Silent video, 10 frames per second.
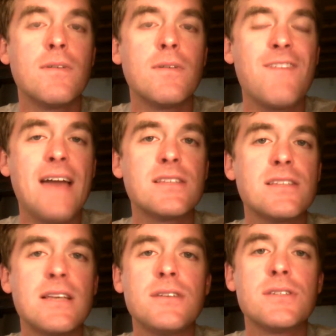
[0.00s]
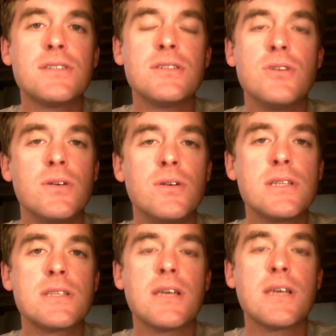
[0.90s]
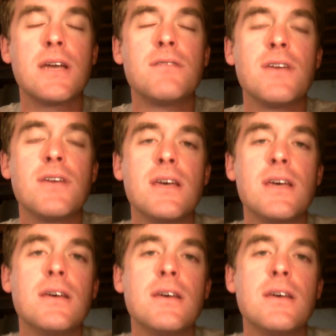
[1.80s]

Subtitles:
fat cells. You know, it's kind of a